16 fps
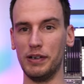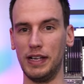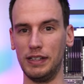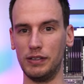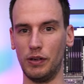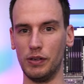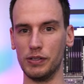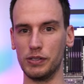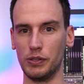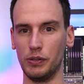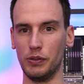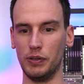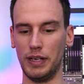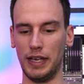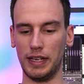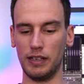and
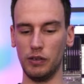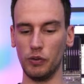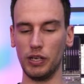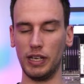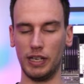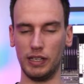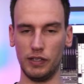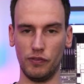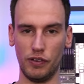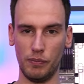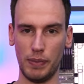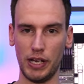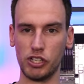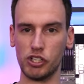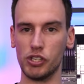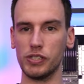also like looking at different
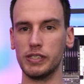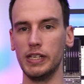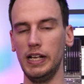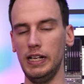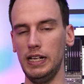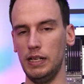batches.